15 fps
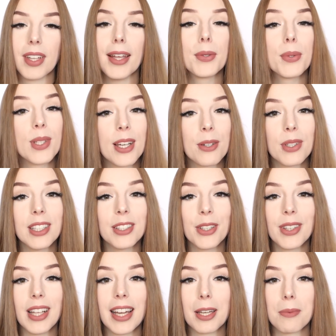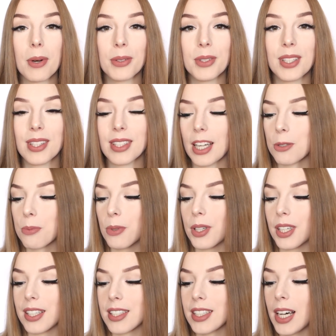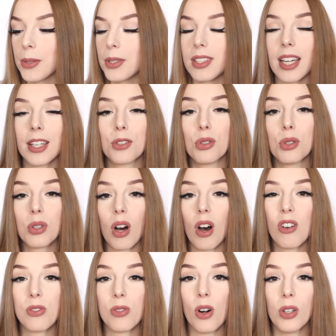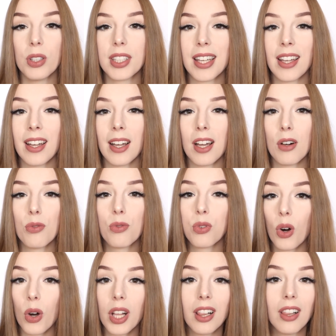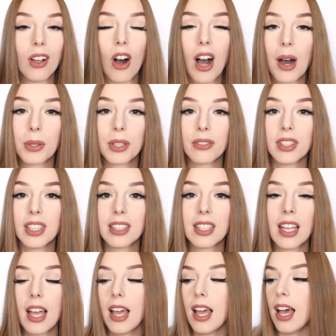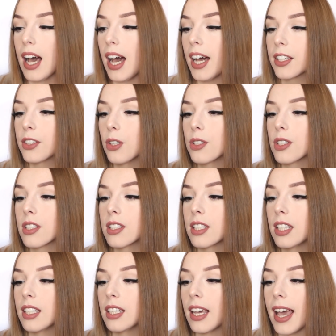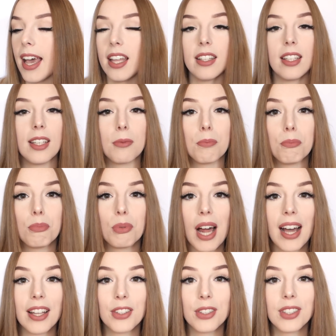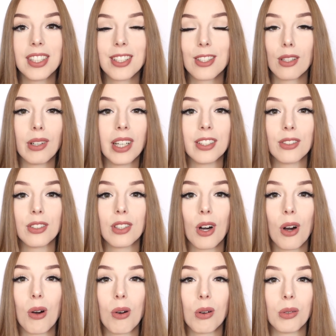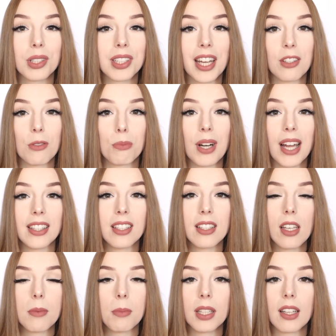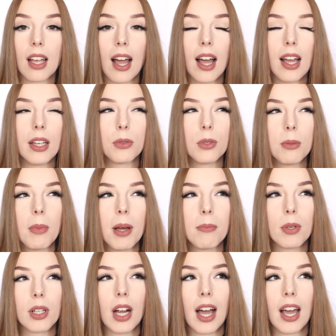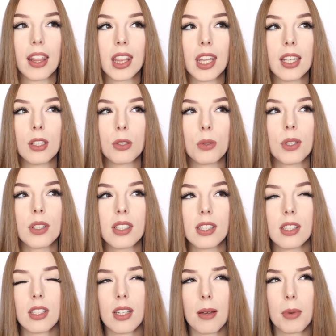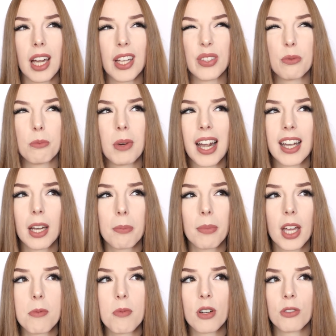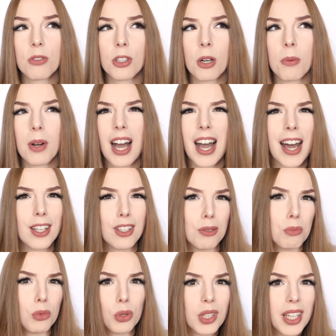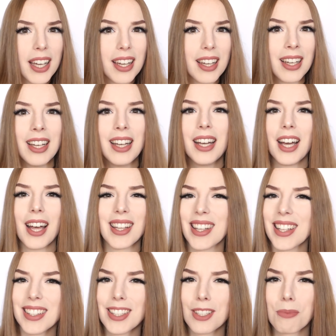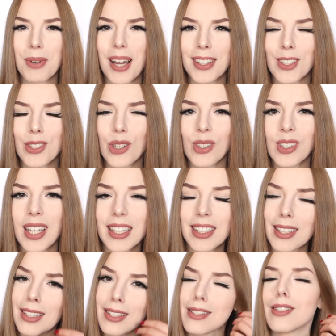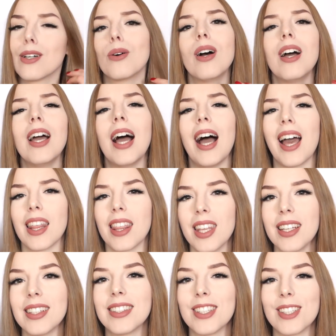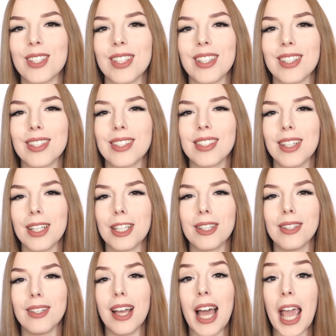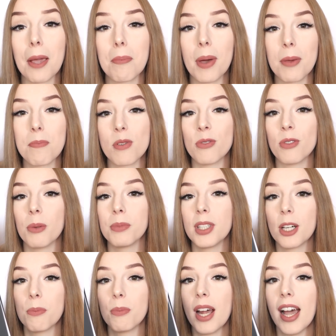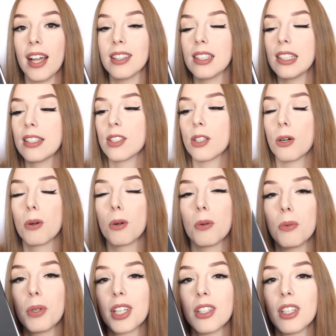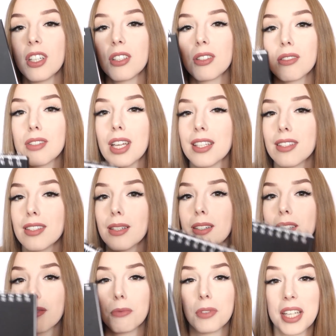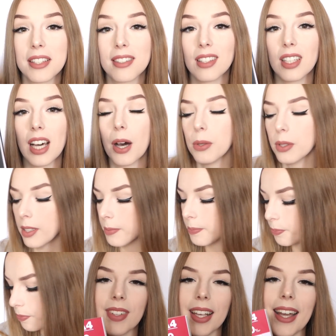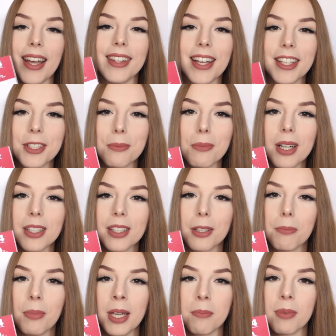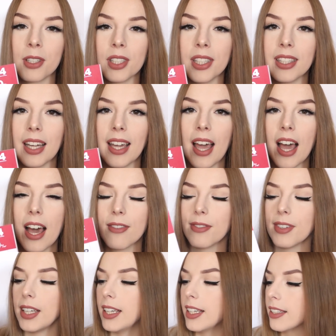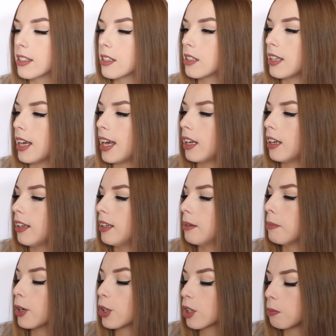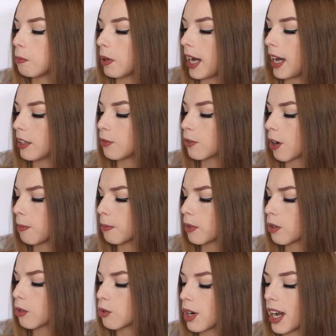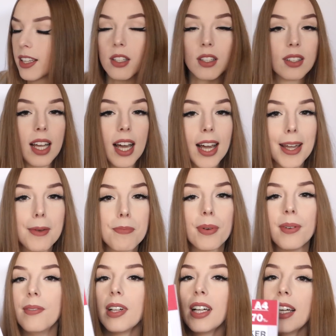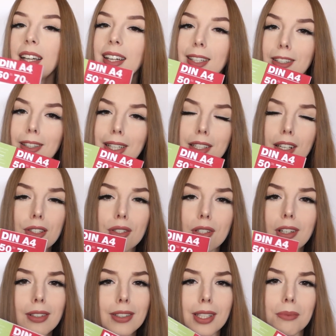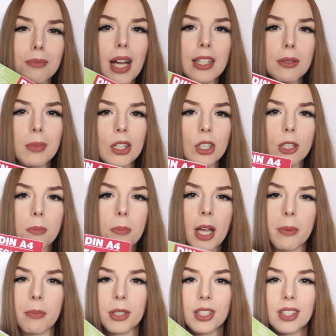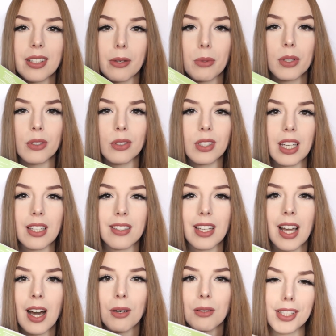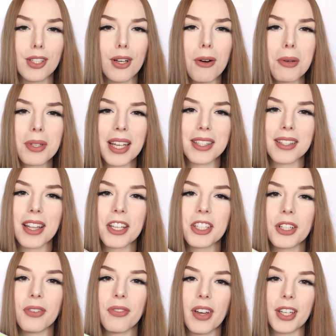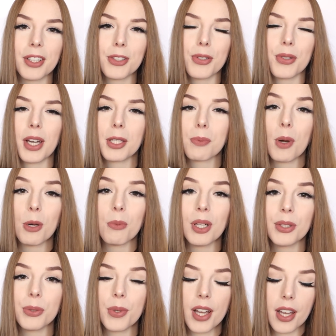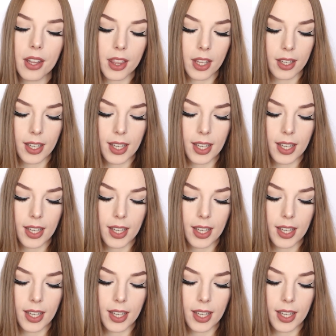And what I really don't like about this sketchbook is now that I took off all the foil out of it, I don't see any brand on it, so I don't know what kind of brand is it, but I remember, I think it was some kind of manga paper from Hanemule. I think this brand is called like this, so I think this is a paper from their brand, so we're gonna test it out. Another marker paper that I have is a marker pad from Transotype. It's also some random marker paper that I want to test out, so that's another thing to experiment with.